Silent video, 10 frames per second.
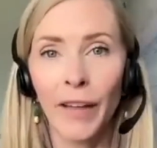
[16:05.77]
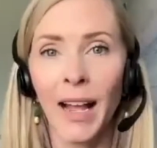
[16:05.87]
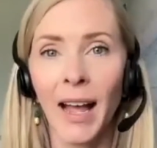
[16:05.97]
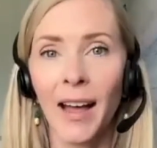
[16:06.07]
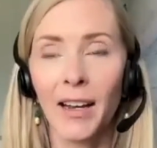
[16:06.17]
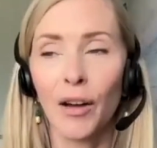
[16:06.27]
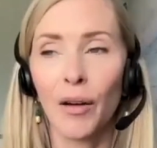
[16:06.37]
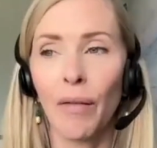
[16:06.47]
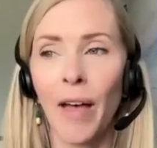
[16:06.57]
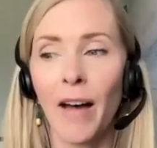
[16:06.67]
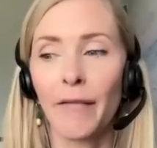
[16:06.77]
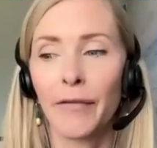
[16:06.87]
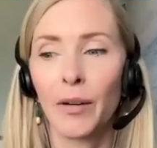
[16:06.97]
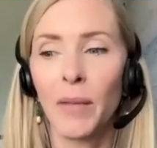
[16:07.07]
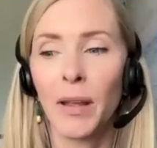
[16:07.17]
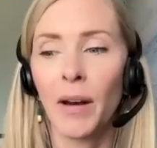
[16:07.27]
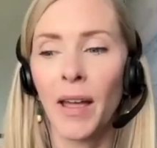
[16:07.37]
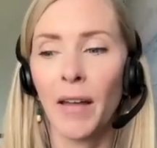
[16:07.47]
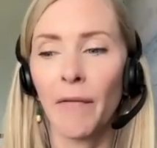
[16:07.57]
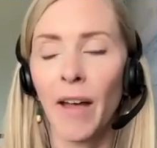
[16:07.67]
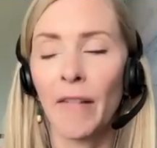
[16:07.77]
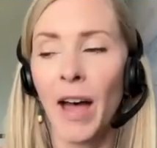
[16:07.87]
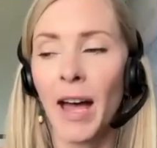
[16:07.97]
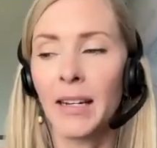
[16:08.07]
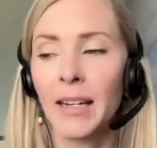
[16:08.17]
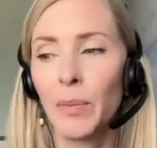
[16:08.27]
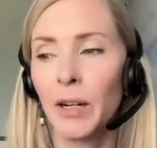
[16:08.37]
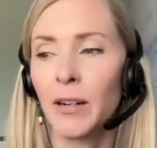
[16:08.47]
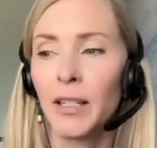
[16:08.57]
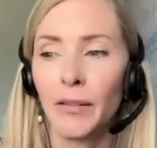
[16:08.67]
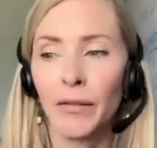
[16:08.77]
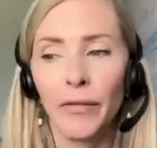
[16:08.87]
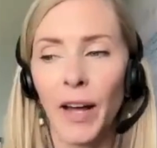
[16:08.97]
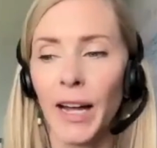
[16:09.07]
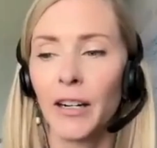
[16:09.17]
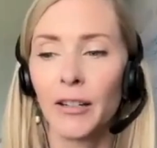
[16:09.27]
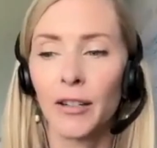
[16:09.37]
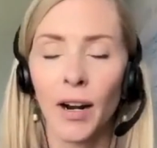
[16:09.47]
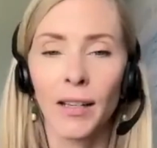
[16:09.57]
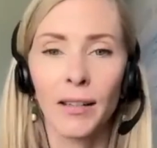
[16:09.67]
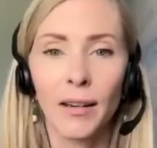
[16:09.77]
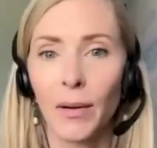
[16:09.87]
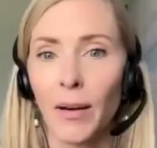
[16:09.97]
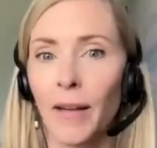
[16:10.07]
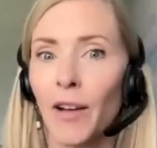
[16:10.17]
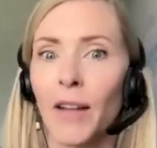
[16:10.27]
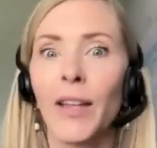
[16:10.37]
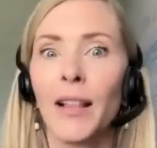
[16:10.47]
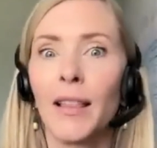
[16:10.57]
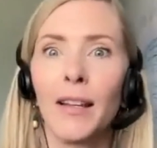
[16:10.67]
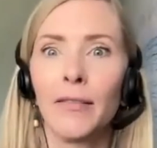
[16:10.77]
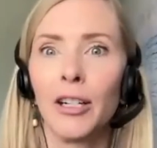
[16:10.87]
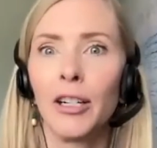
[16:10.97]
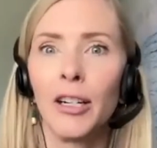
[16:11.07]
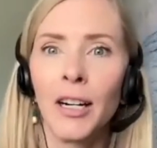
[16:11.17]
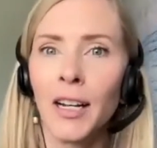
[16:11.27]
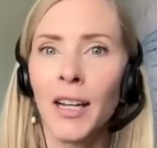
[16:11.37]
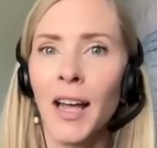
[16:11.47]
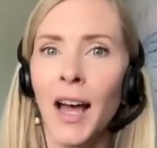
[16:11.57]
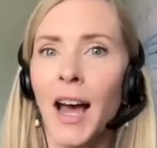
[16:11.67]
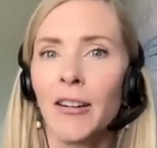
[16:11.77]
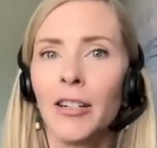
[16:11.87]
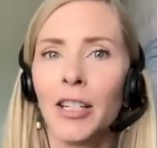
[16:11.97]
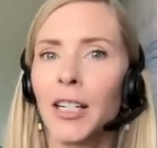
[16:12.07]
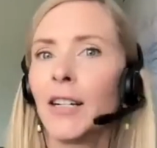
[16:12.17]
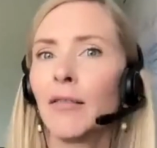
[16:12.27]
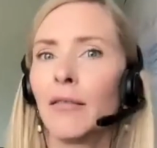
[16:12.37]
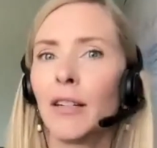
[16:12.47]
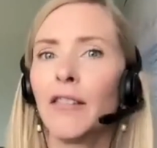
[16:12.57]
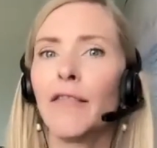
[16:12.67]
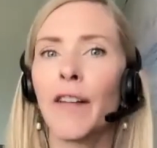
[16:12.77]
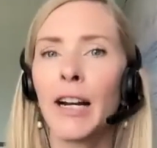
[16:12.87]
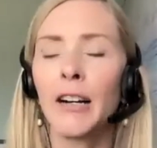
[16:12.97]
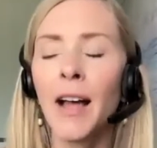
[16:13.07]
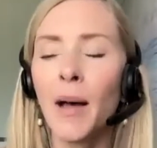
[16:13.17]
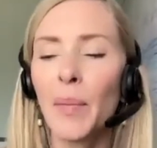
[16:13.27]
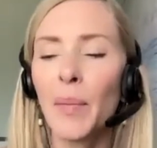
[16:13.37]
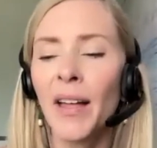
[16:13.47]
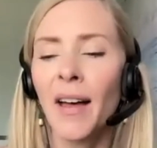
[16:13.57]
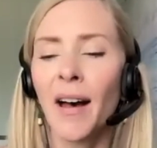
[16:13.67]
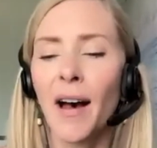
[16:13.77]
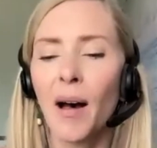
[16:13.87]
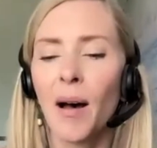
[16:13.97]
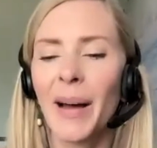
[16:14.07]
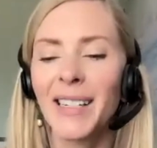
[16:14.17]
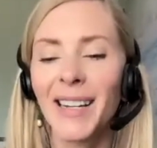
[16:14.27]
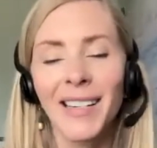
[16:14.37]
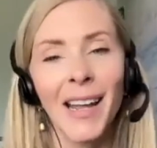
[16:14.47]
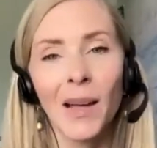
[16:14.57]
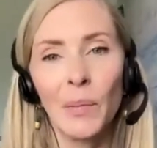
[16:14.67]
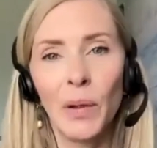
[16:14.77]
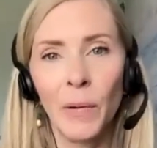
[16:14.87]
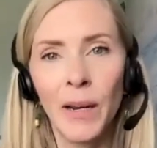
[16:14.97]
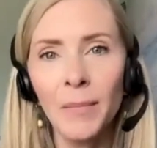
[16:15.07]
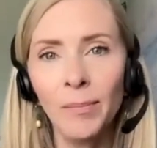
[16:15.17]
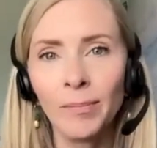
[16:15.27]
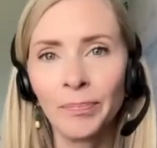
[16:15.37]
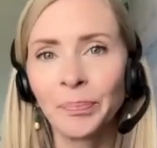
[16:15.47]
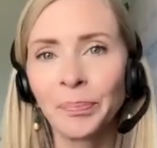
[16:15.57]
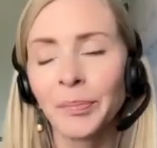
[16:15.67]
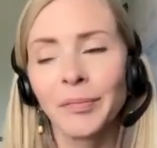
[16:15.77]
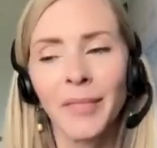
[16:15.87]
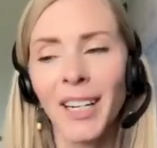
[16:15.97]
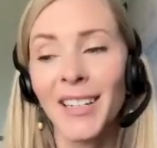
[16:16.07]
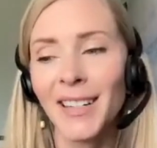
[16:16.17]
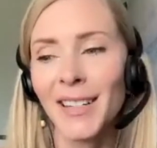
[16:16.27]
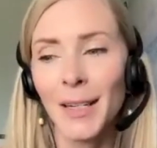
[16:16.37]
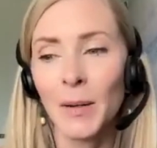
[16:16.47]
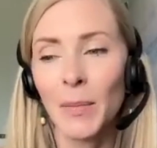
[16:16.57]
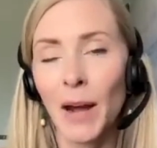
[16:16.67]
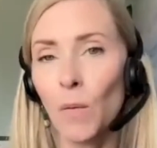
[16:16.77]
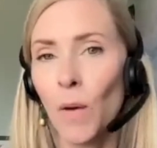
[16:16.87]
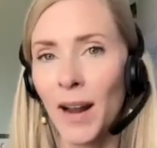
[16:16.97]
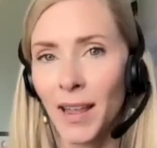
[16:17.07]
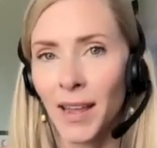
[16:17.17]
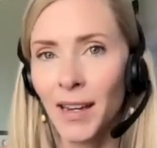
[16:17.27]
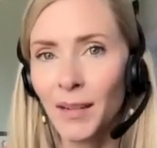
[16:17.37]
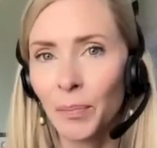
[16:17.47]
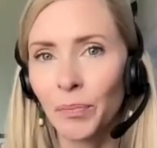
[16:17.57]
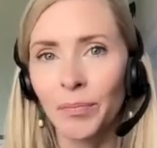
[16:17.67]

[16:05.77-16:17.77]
Like I know that for me, when I have had periods of higher stress and I've got that liver energy really fired up, I tend to get bloated. It doesn't seem to matter what I eat.